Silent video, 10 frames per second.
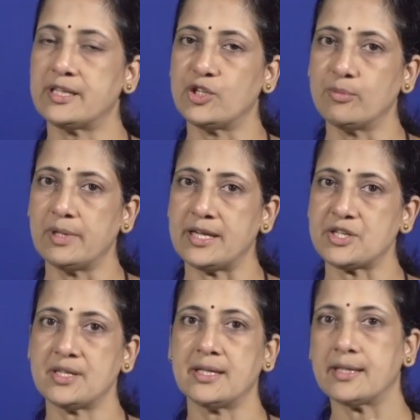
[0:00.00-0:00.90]

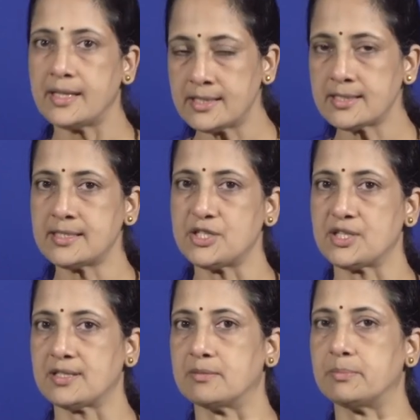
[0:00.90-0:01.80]
accumulation in the
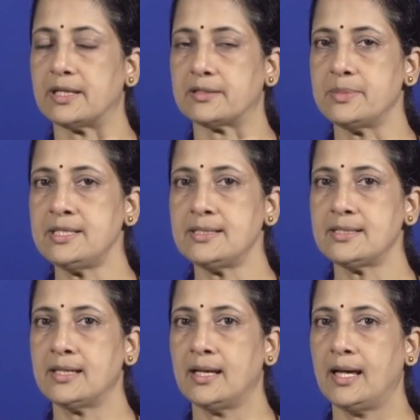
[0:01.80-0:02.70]
interstitial compartment,